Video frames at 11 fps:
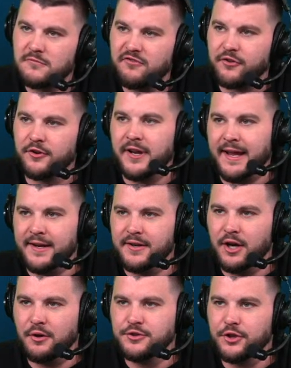
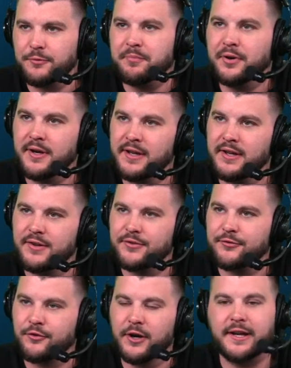Fernando just put his
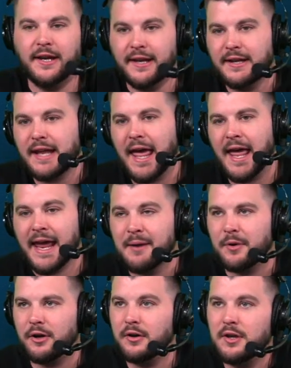frickin'
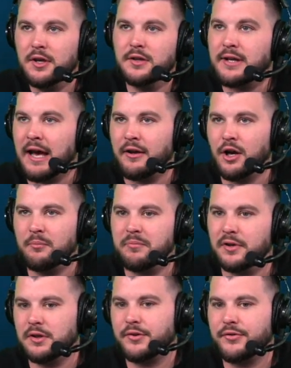hammer down on
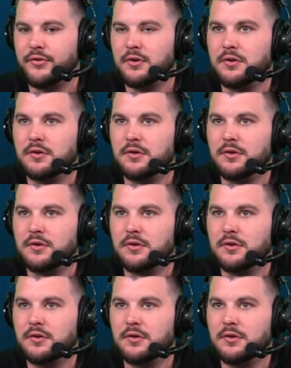Burks.